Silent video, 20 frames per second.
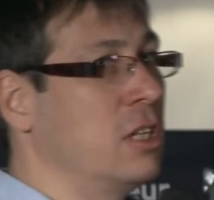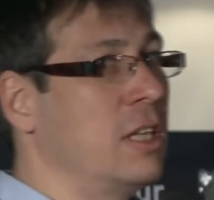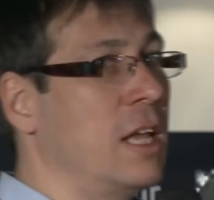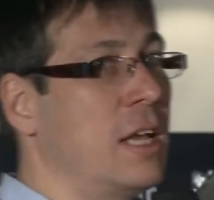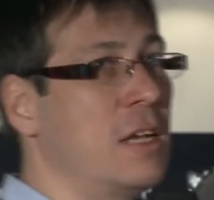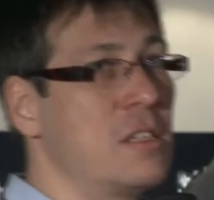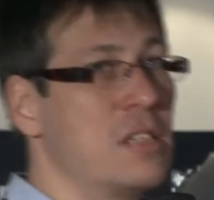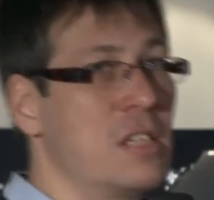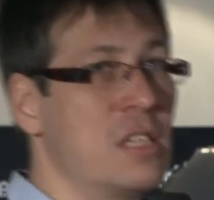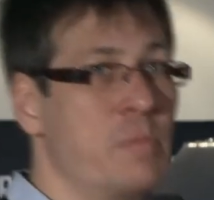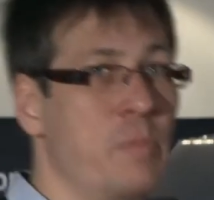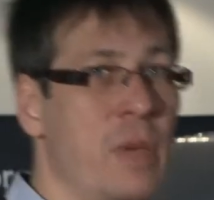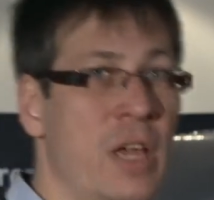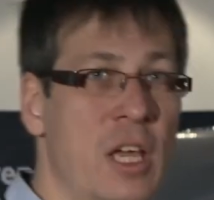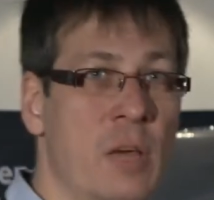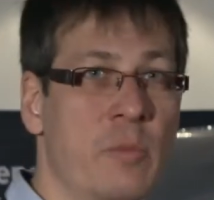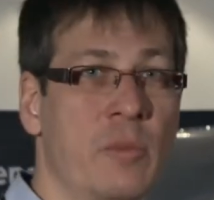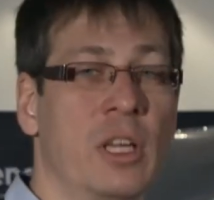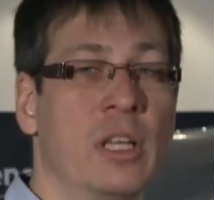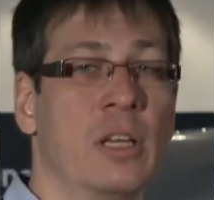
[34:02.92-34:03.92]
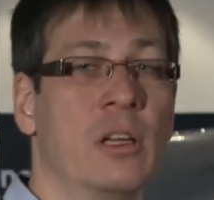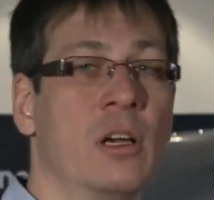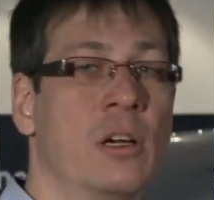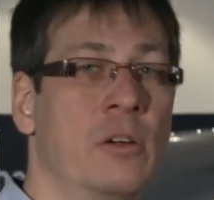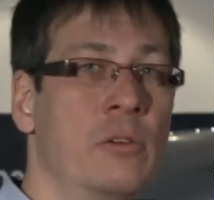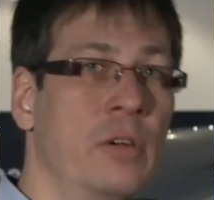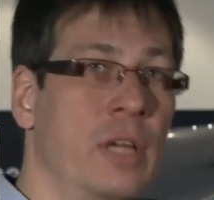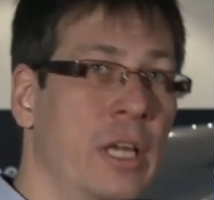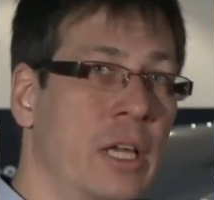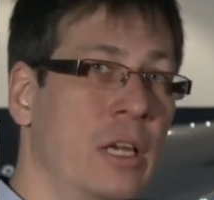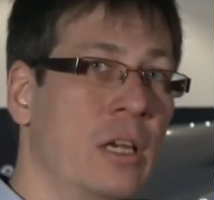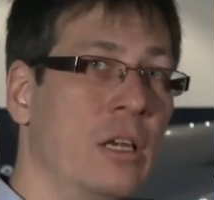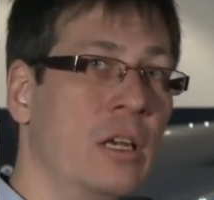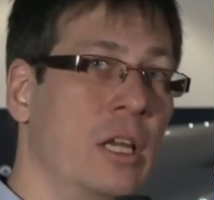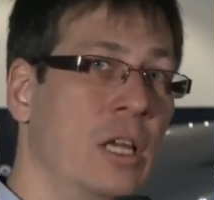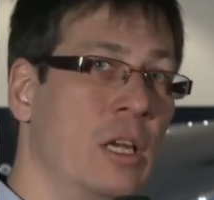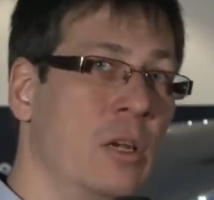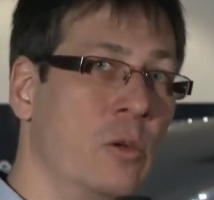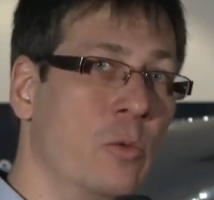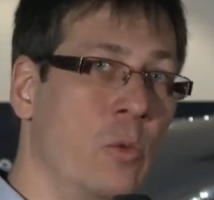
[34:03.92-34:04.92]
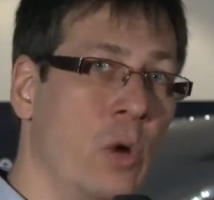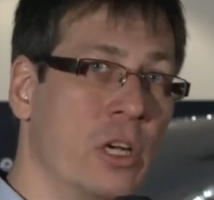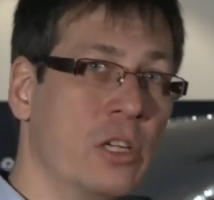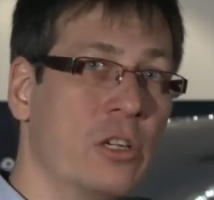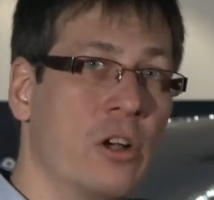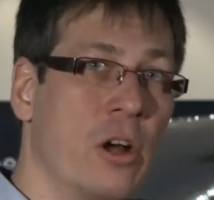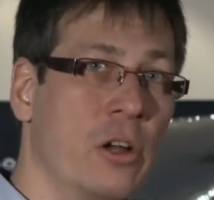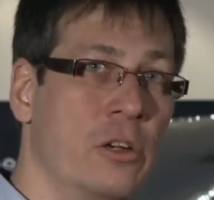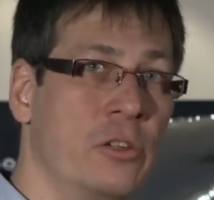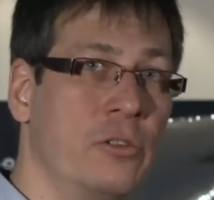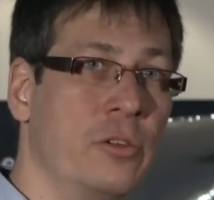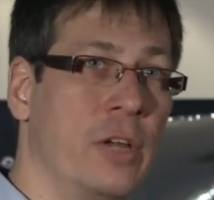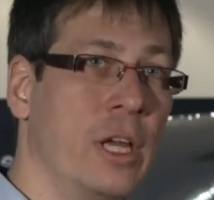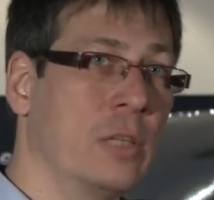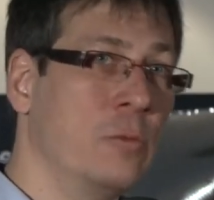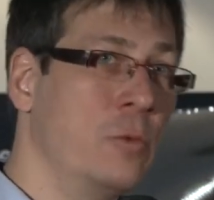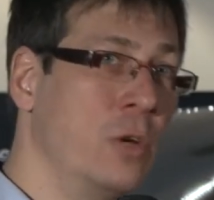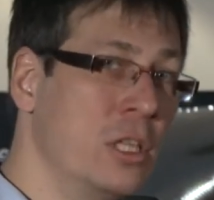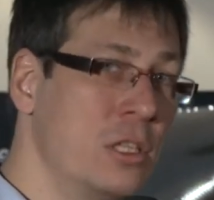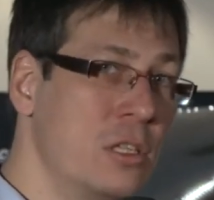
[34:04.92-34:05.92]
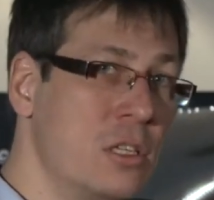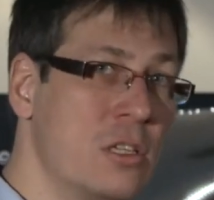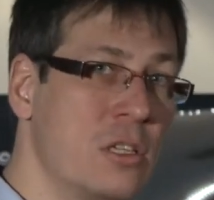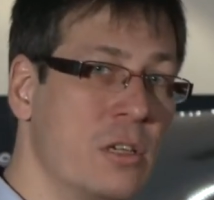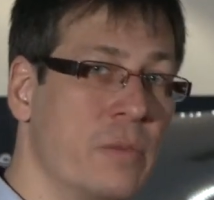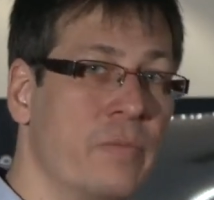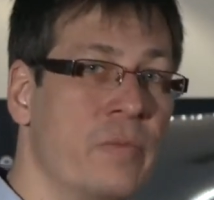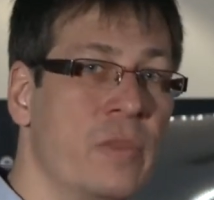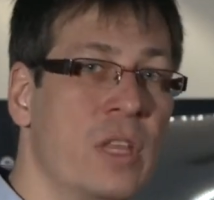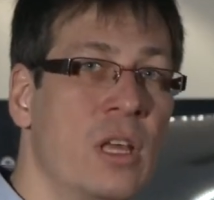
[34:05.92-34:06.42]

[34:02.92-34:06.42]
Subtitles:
tax is payable only in one country at once,